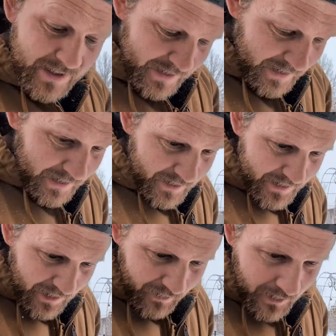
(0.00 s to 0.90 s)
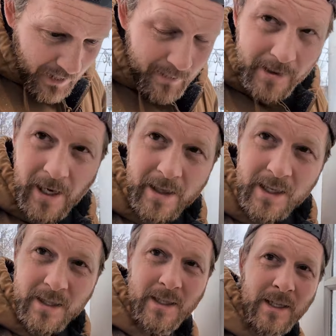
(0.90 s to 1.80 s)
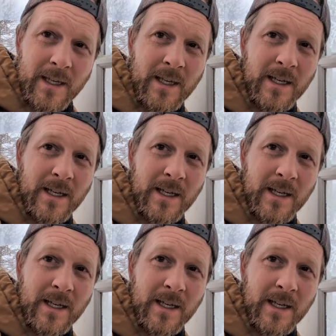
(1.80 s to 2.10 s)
6 or 7. But I think the